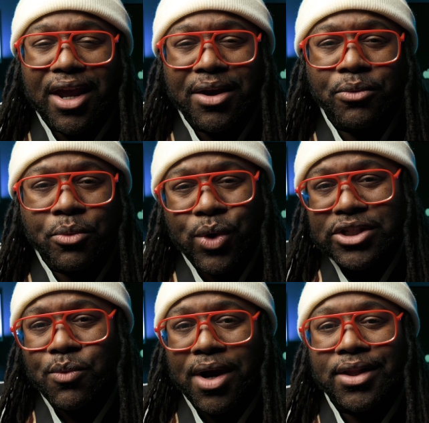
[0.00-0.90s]
And the
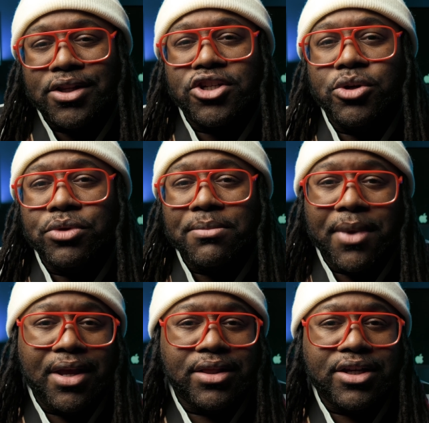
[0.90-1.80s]
reason why I like to shoot with the
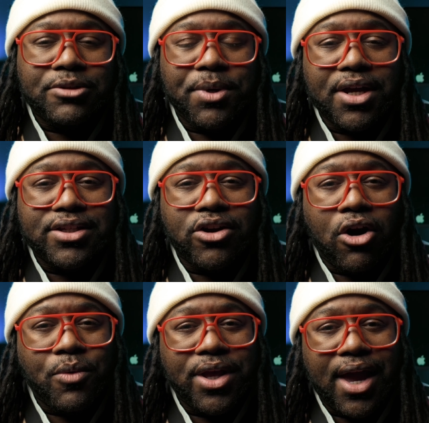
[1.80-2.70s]
main lens, because it
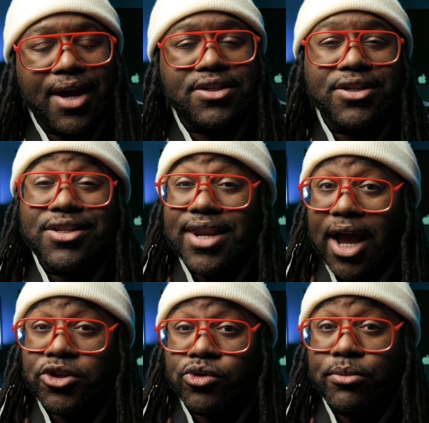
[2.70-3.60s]
already has this
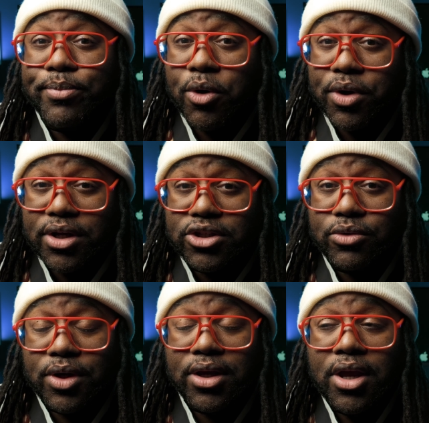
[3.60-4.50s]
natural bokeh
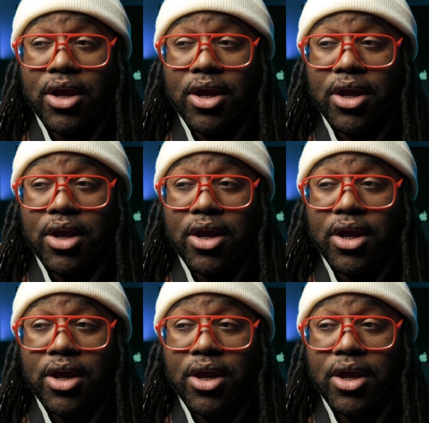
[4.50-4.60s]
to it,